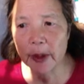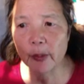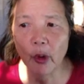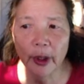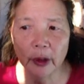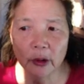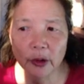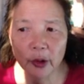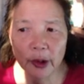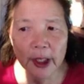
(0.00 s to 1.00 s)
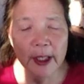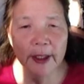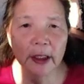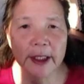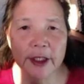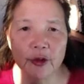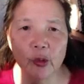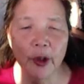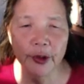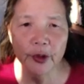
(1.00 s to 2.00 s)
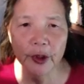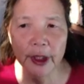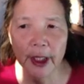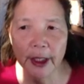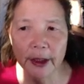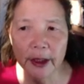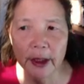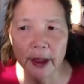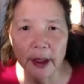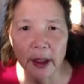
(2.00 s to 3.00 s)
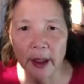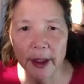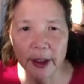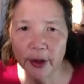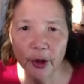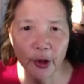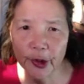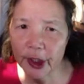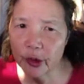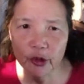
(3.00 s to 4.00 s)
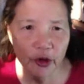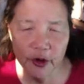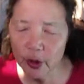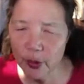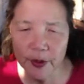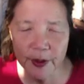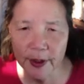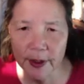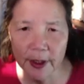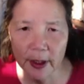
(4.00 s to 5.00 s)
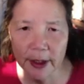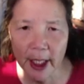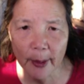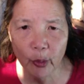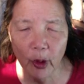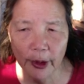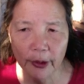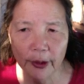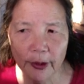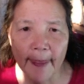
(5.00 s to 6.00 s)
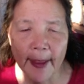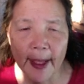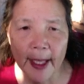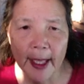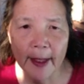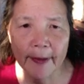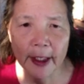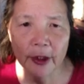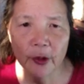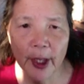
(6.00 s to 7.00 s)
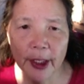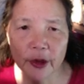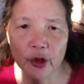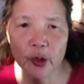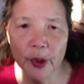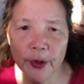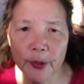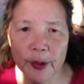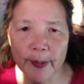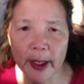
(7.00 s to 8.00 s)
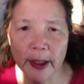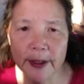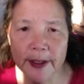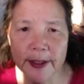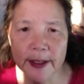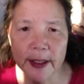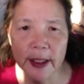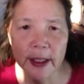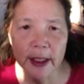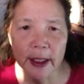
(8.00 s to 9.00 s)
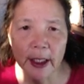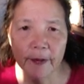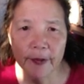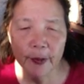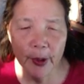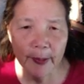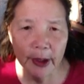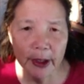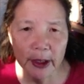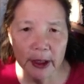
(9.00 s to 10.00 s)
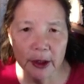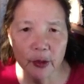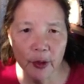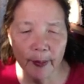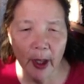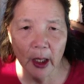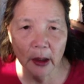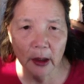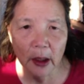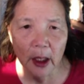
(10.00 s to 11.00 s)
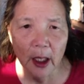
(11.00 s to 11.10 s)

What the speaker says: be boiled or the cleanest water you can get. In a hurry, you just use tap water. And then you add 2 or 3 pellets of the remedy to the bottle.